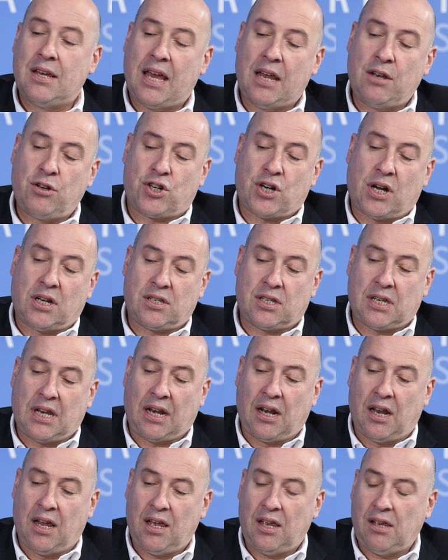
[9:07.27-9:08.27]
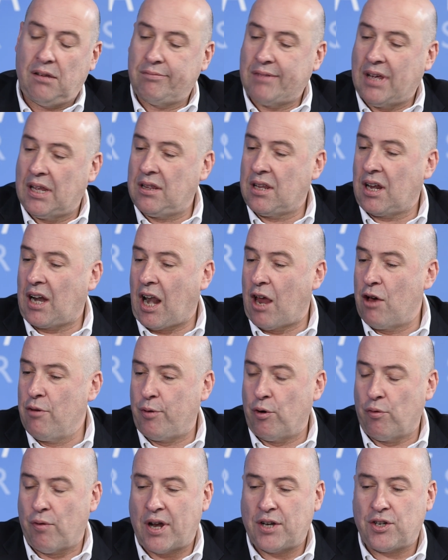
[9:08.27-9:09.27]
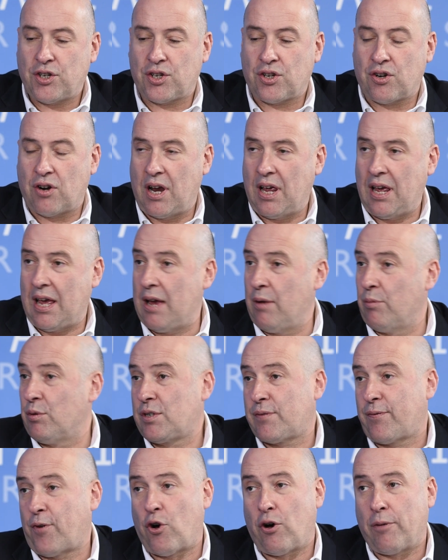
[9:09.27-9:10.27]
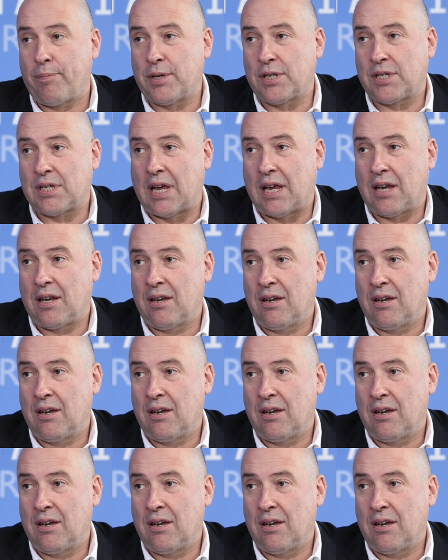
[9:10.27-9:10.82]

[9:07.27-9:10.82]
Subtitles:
Interestingly, in the global registry, it was 4%.